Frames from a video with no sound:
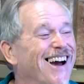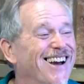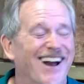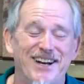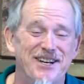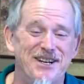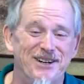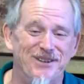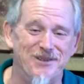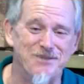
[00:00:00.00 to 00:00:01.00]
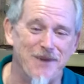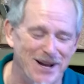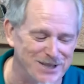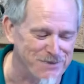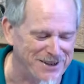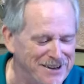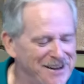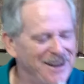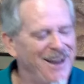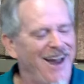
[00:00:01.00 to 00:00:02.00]
I didn't hear the response, but
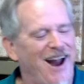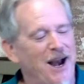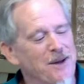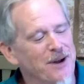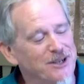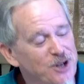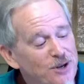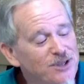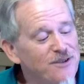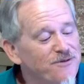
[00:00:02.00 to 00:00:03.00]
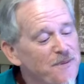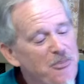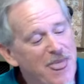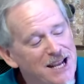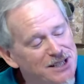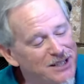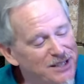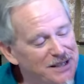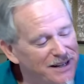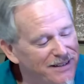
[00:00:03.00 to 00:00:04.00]
anyway, Joseph is,